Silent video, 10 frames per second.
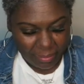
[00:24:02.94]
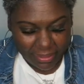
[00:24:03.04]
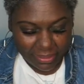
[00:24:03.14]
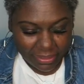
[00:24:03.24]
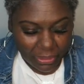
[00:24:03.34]

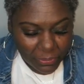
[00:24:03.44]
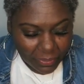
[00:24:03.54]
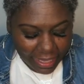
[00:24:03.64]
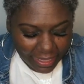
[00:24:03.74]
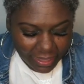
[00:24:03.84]
but no,
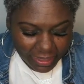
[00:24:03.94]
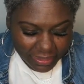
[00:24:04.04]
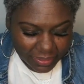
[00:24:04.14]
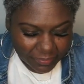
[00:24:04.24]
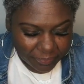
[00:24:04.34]

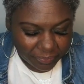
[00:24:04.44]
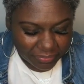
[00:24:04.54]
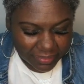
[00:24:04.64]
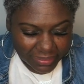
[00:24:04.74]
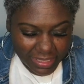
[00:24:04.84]
like,
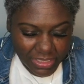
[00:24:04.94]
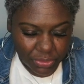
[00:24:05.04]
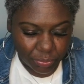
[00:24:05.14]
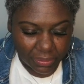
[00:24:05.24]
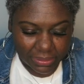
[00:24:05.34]
that
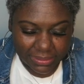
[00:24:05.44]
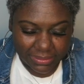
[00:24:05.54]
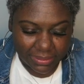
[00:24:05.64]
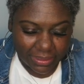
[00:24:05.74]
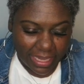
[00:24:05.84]
just really
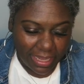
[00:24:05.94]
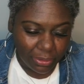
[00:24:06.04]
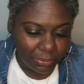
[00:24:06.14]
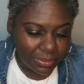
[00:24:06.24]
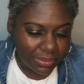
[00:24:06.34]
stuck
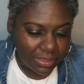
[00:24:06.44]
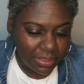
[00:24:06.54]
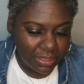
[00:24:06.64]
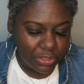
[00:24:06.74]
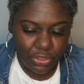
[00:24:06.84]
out
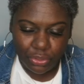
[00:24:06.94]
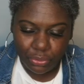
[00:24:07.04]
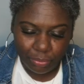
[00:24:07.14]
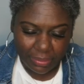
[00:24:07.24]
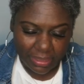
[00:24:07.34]

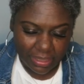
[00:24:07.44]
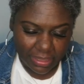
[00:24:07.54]
to me.